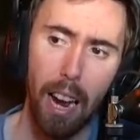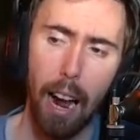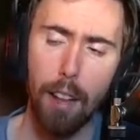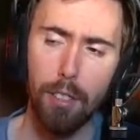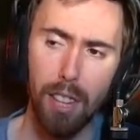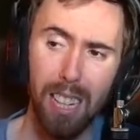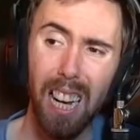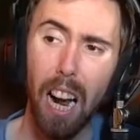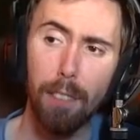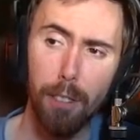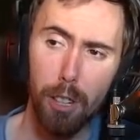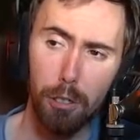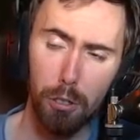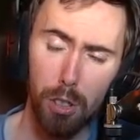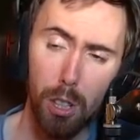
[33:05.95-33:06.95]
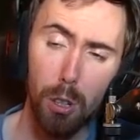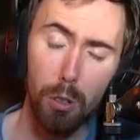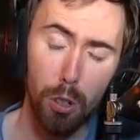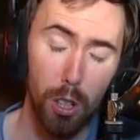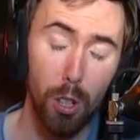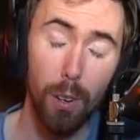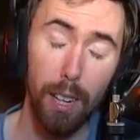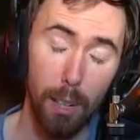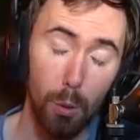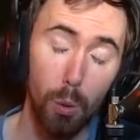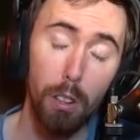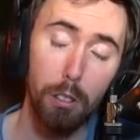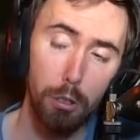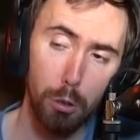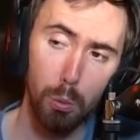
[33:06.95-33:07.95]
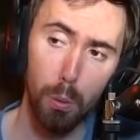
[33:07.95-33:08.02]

I think obviously you took a lot of risks